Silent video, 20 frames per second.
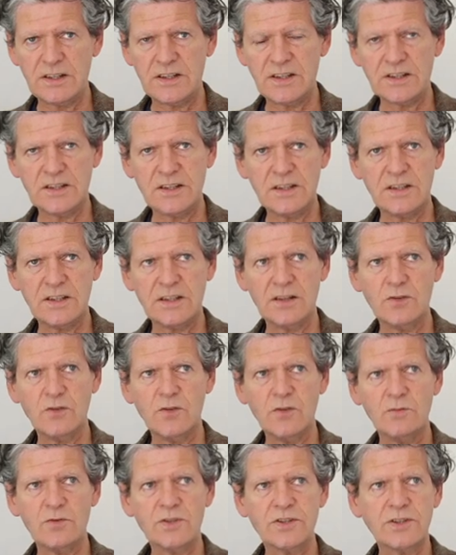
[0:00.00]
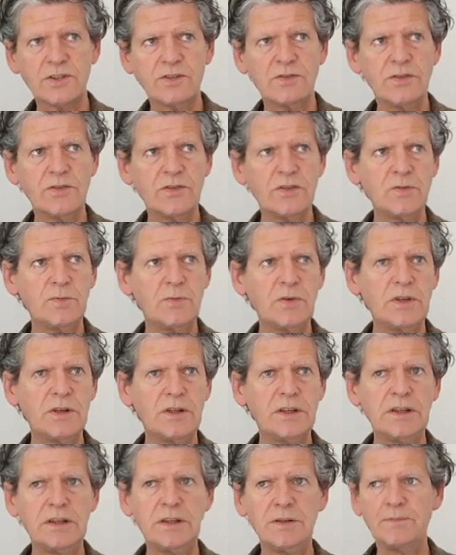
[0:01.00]
The city, although we're surrounded
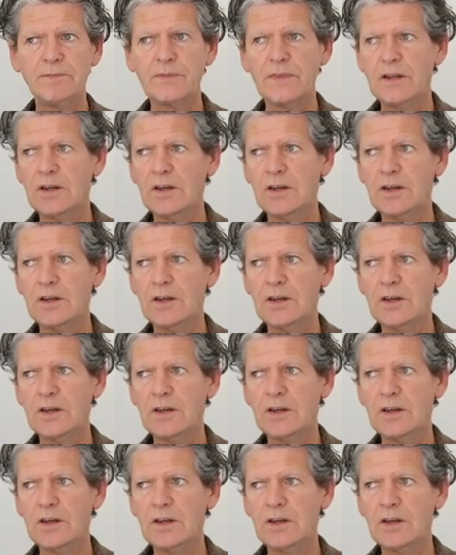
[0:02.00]
by